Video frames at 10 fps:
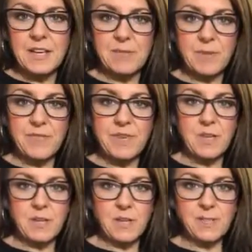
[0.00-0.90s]
and
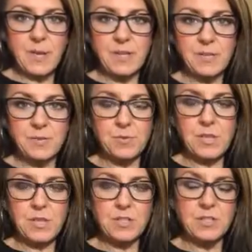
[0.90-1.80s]
reveal of my new
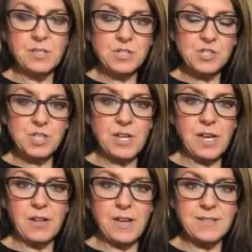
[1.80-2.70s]
little
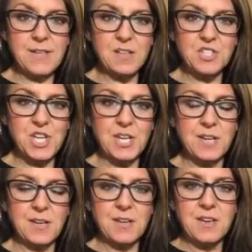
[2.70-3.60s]
Chanel SLG.